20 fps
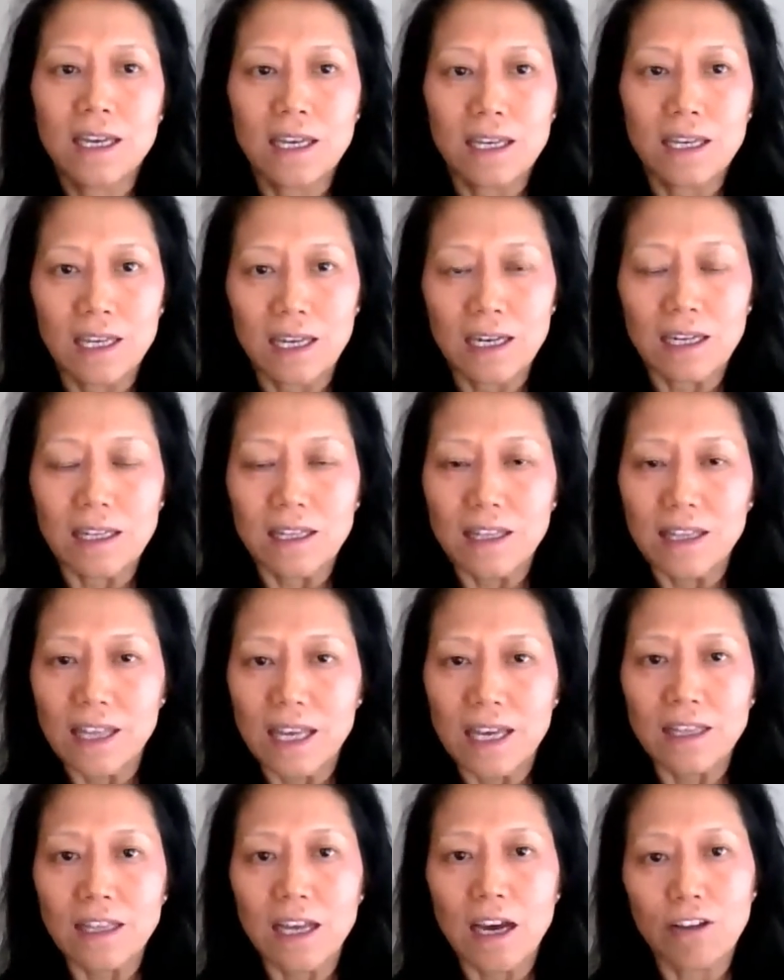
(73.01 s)
And
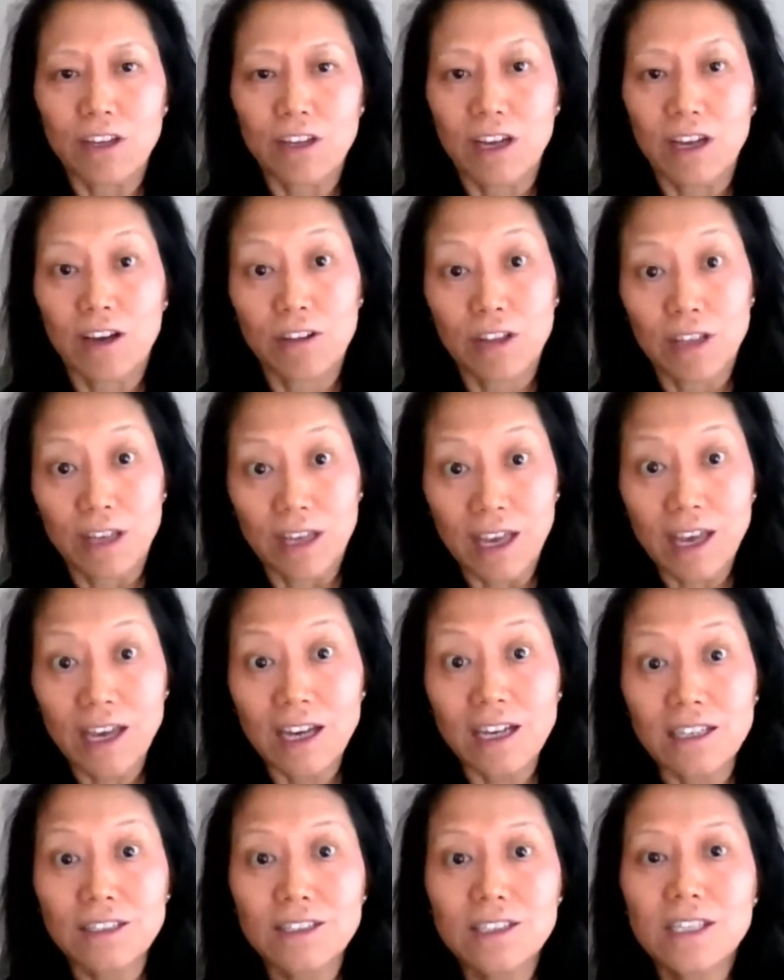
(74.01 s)
then on the other
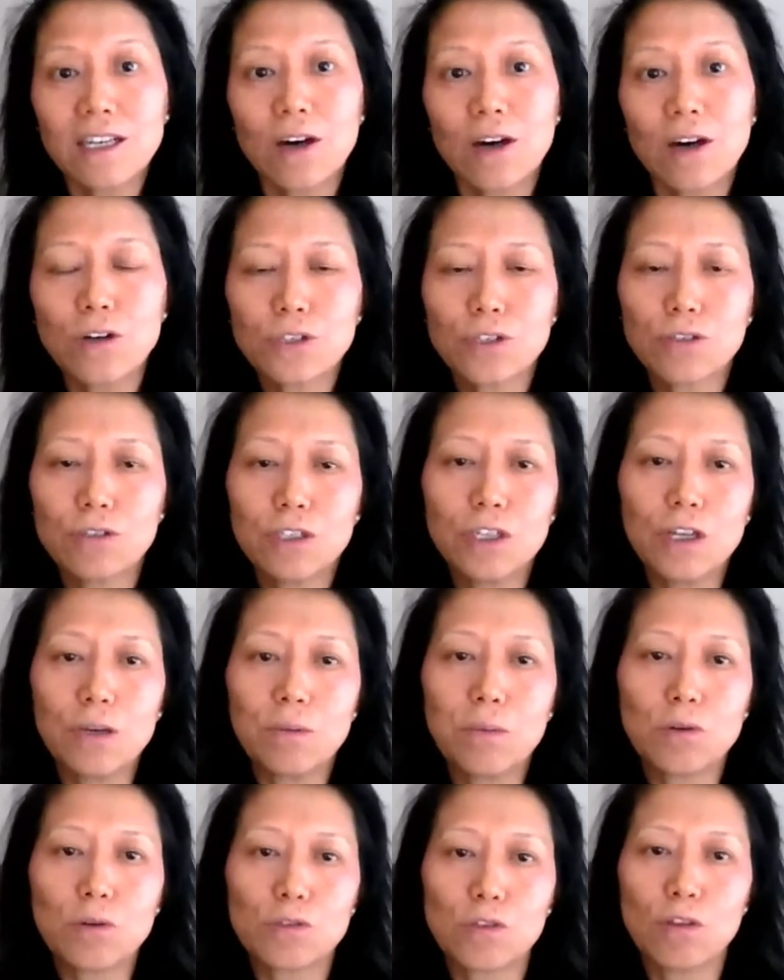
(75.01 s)
hand, also enables
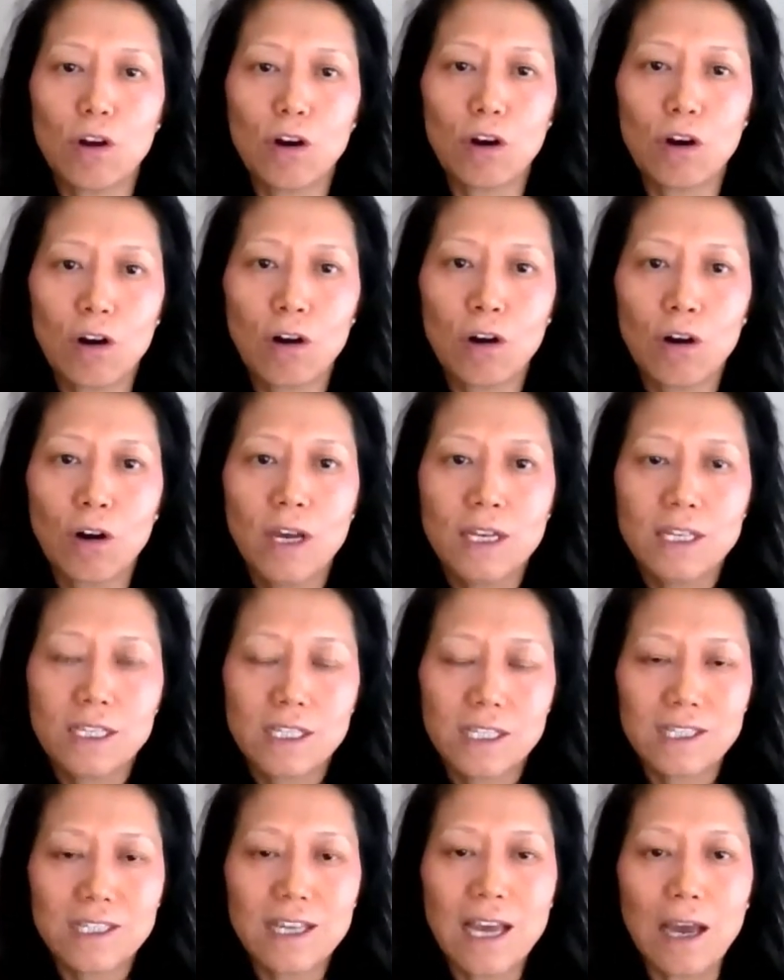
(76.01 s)
their
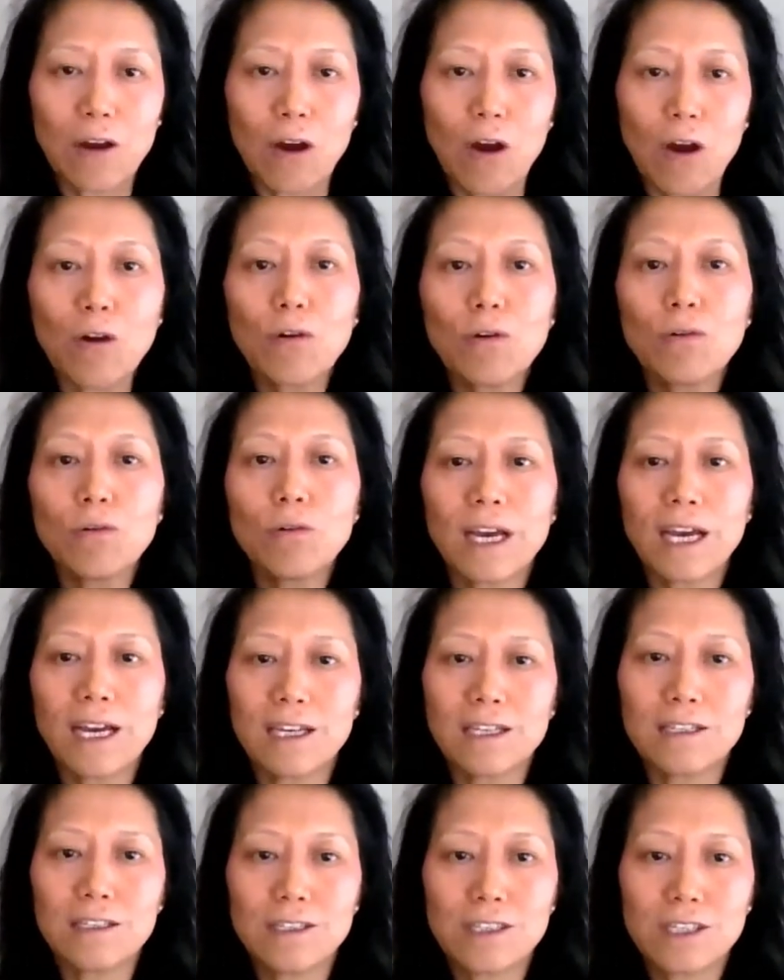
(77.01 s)
CIO
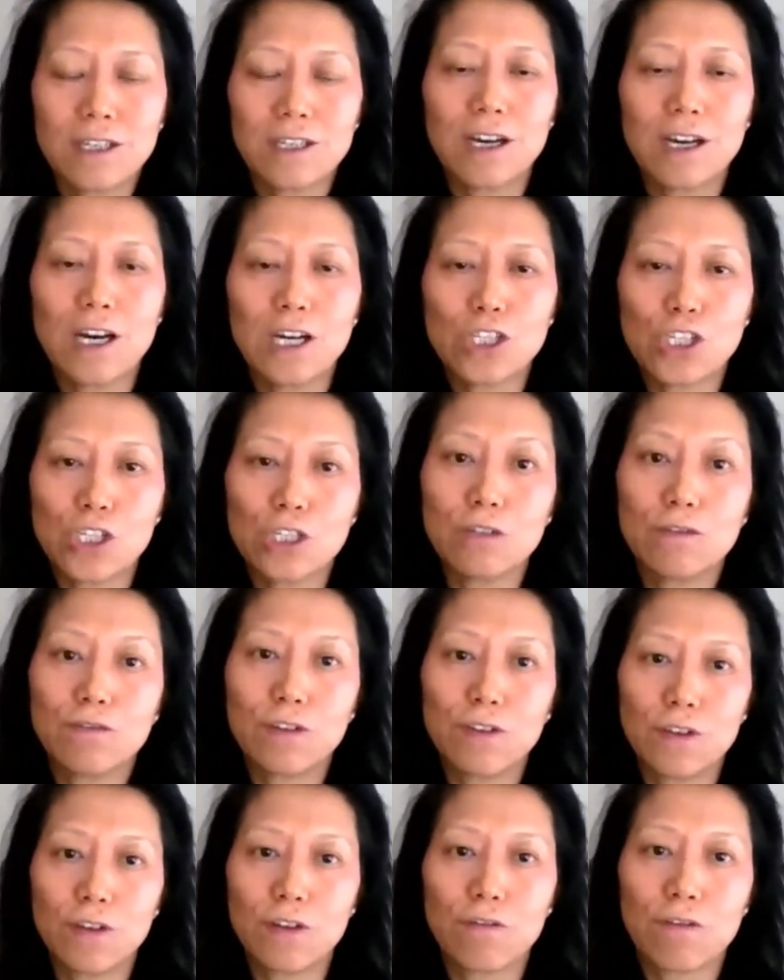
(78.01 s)
and Chief
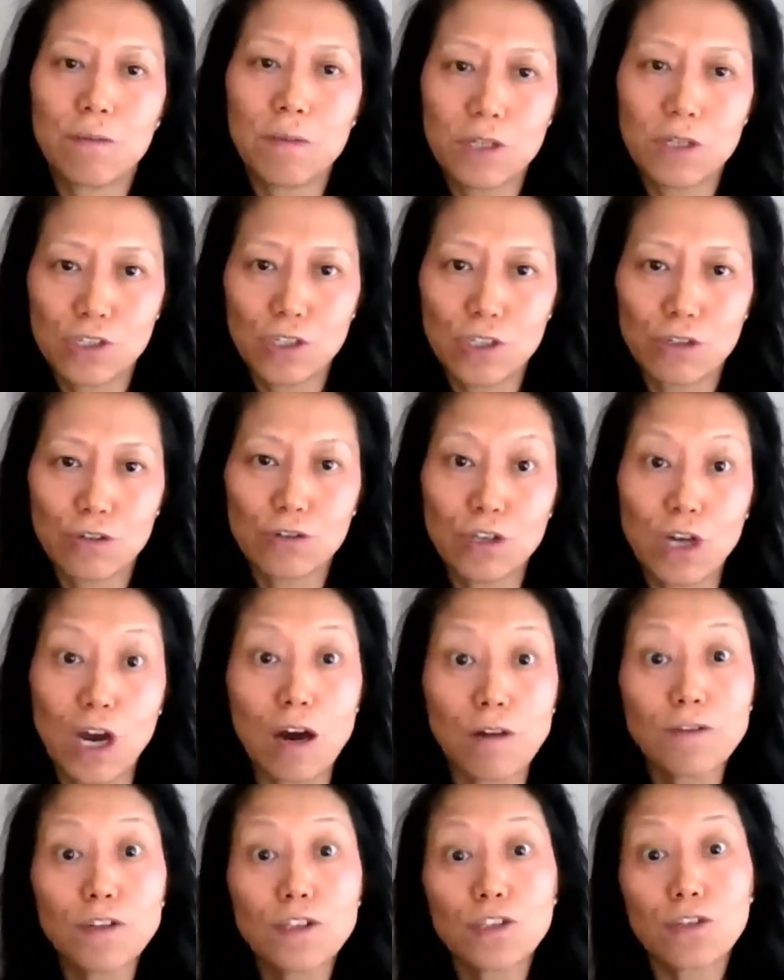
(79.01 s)
Information Security
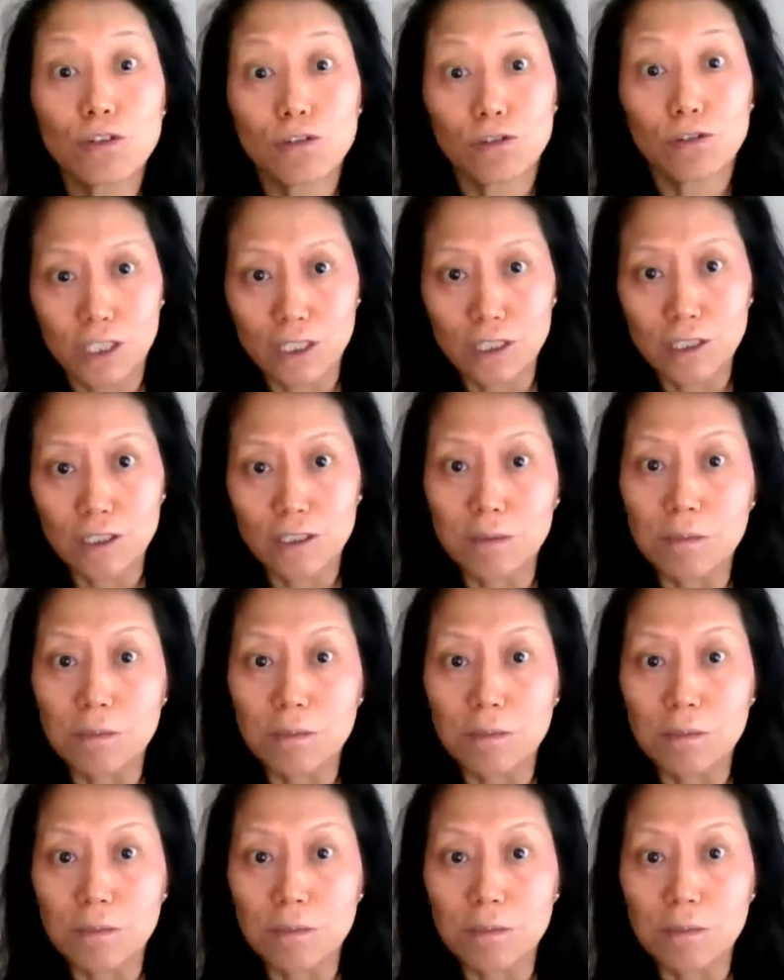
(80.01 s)
Officer team